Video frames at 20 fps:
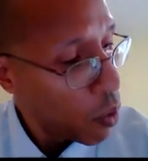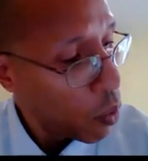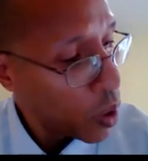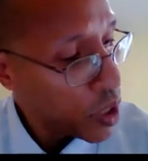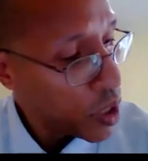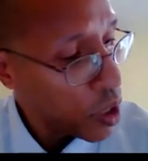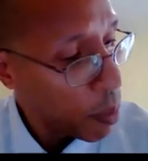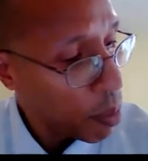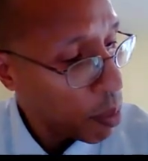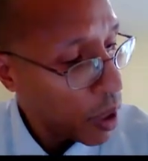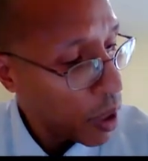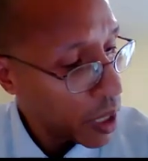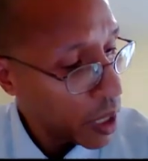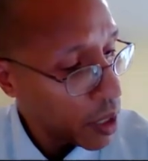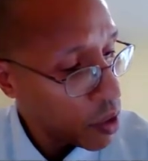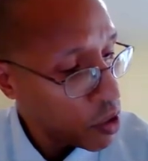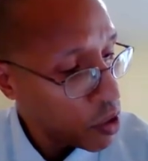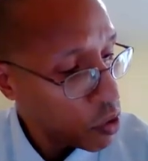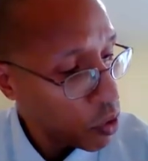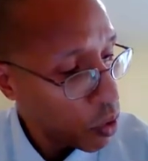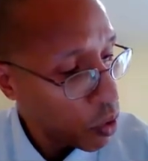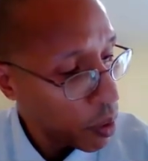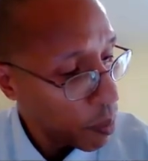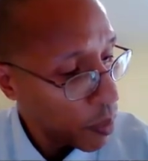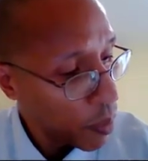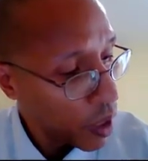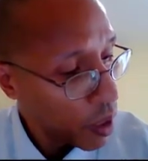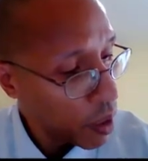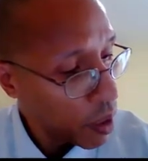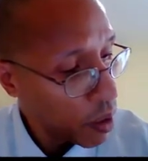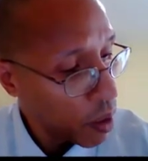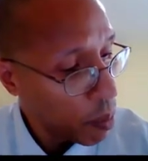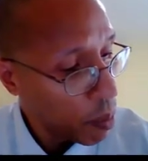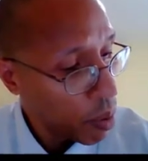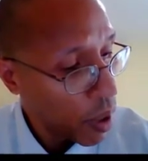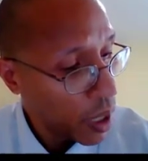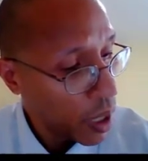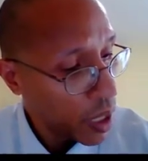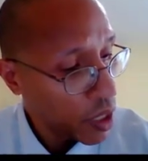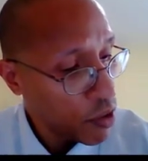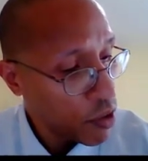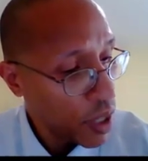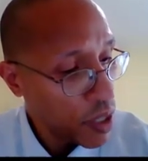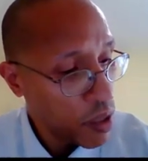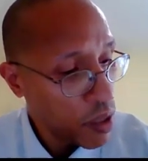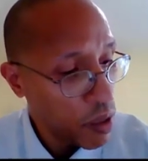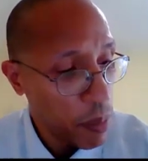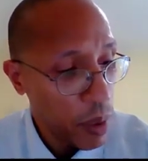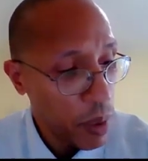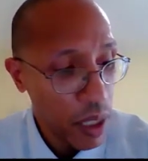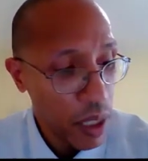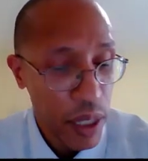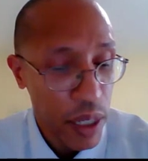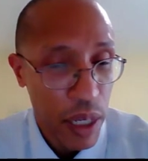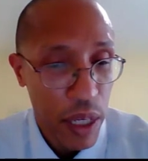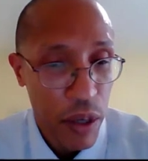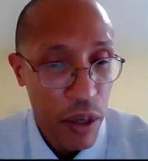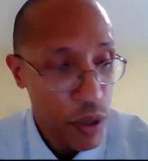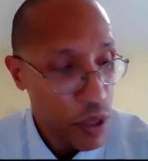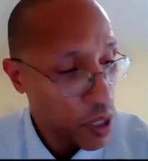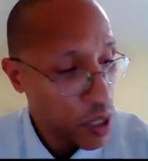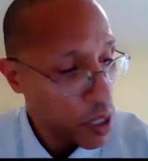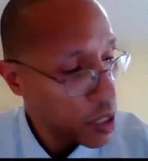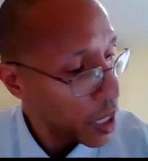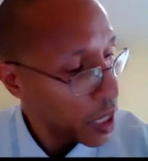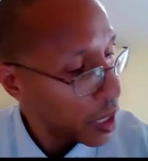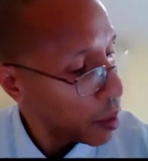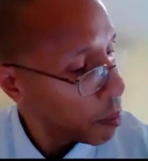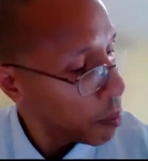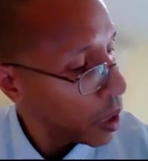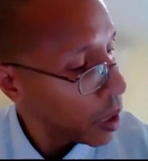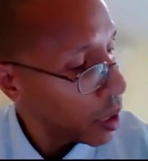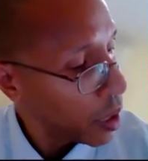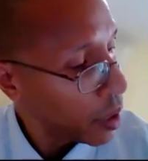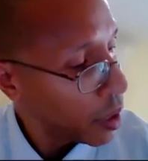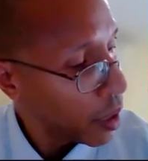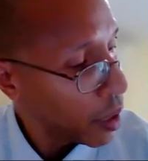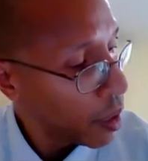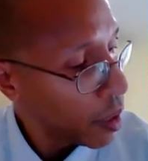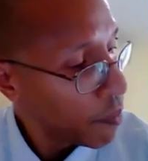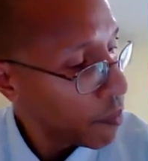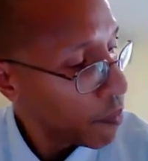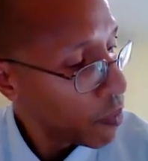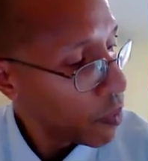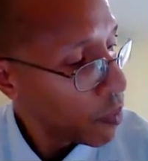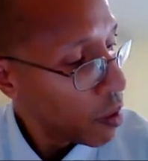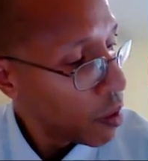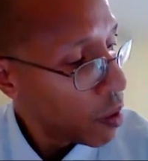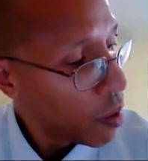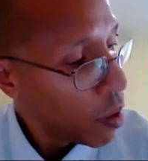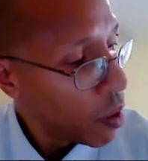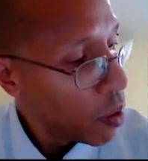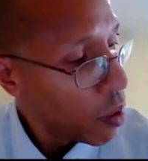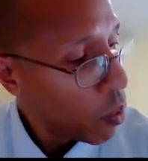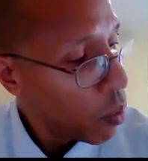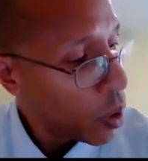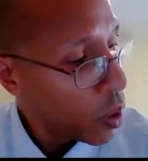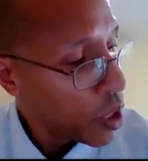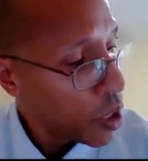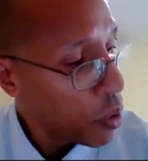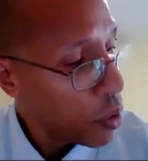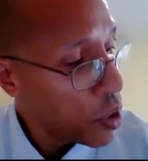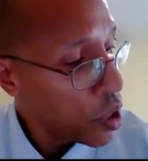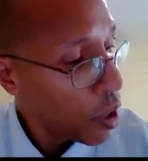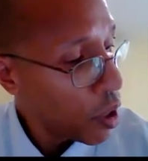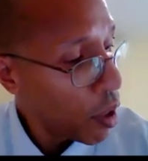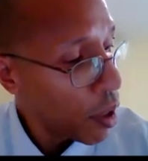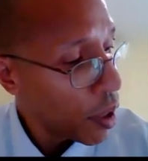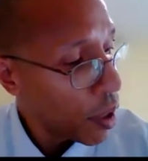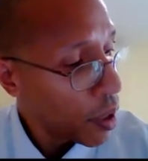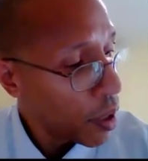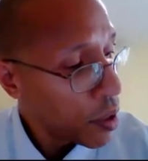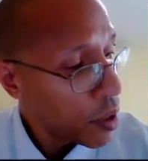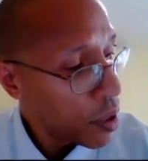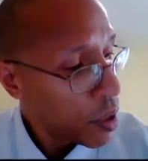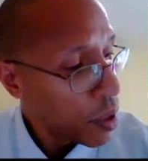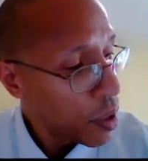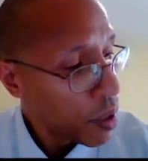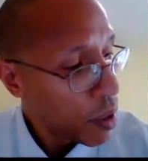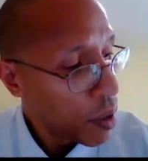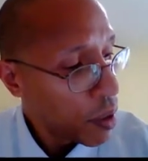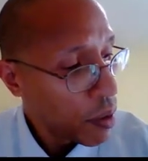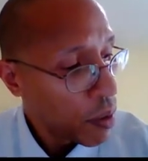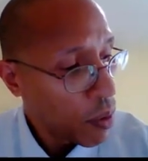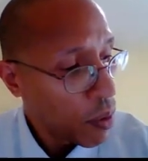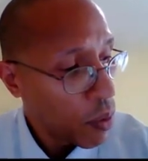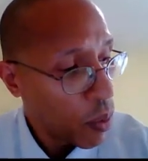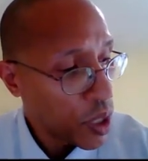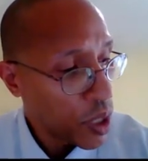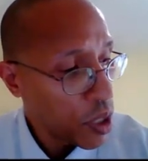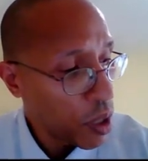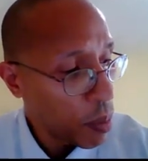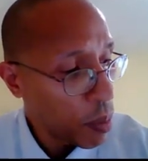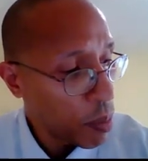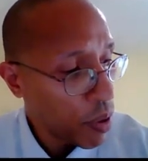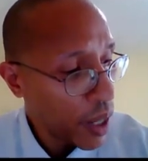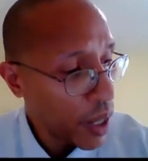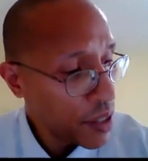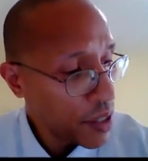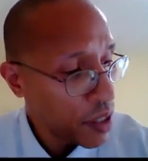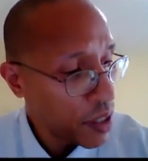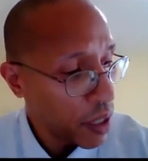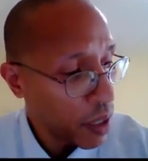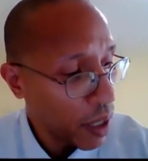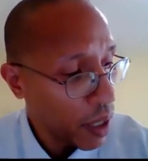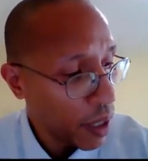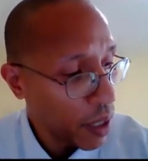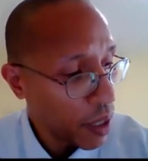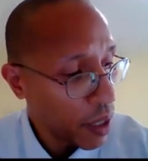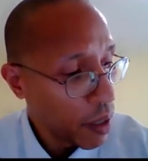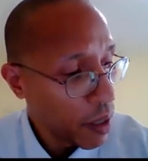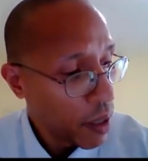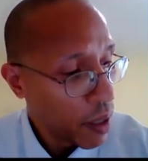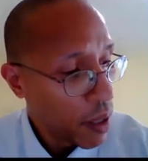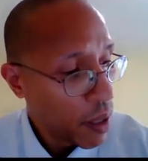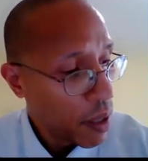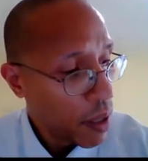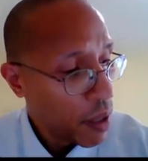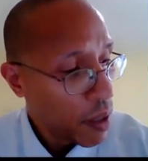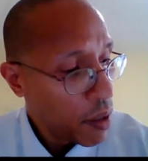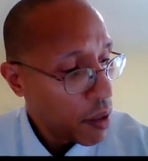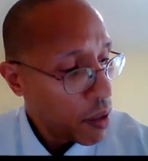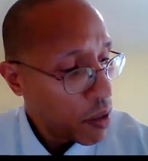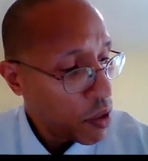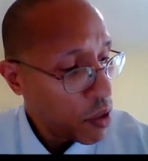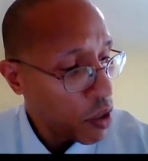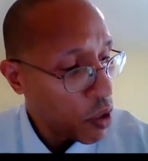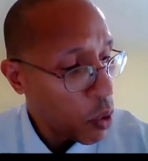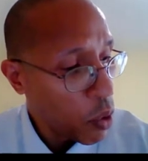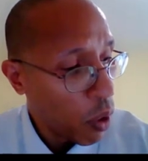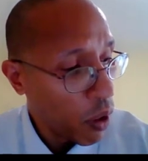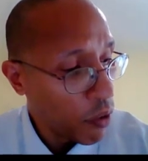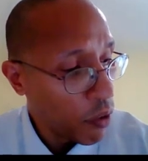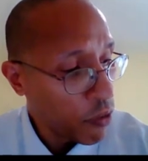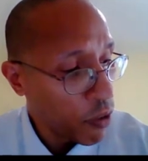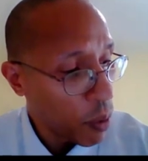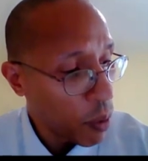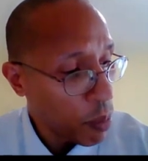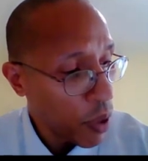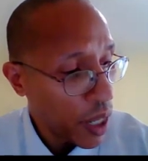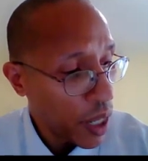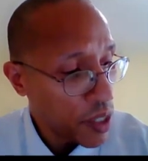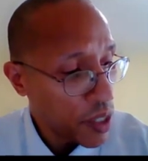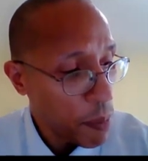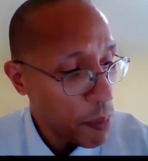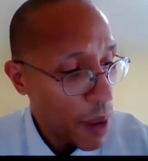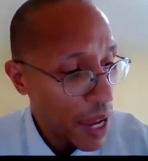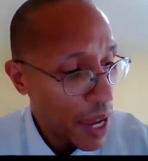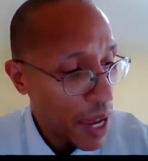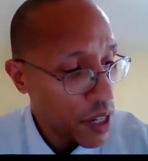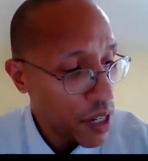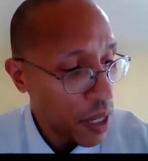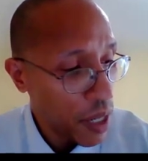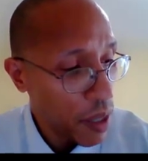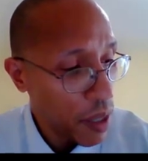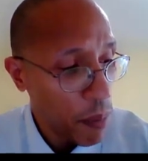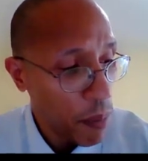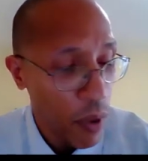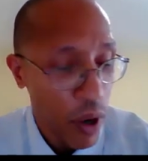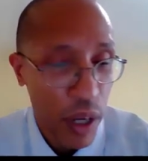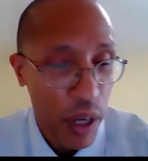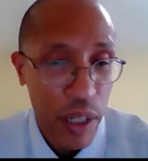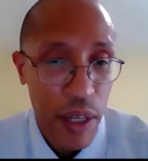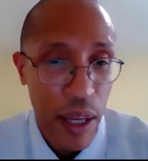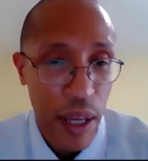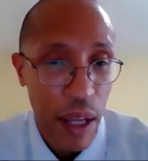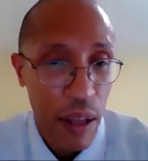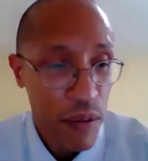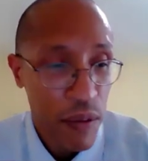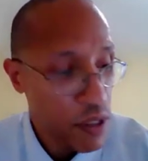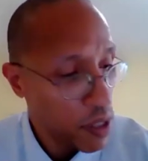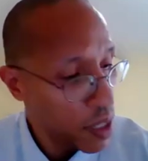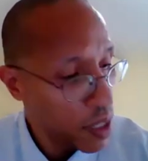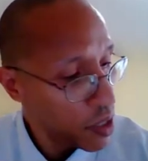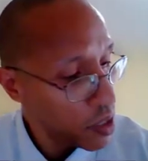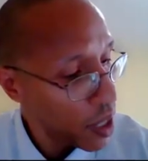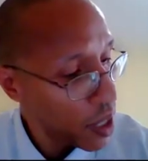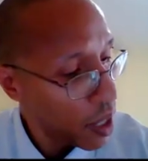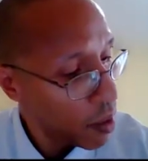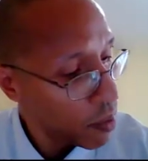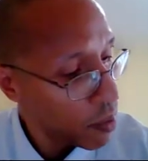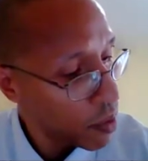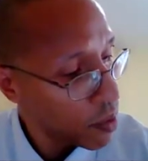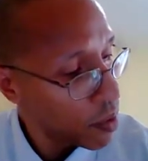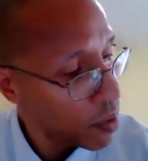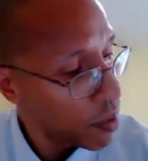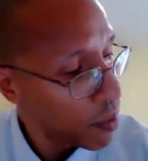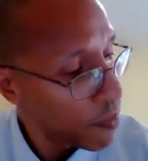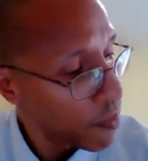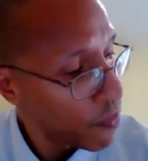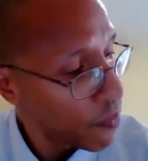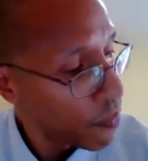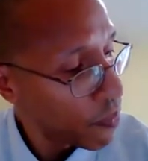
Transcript: What's your product assortment, your product traceability, your sustainability? What do you charge? What's your pricing like? Do you offer price matching, markdowns, discounts?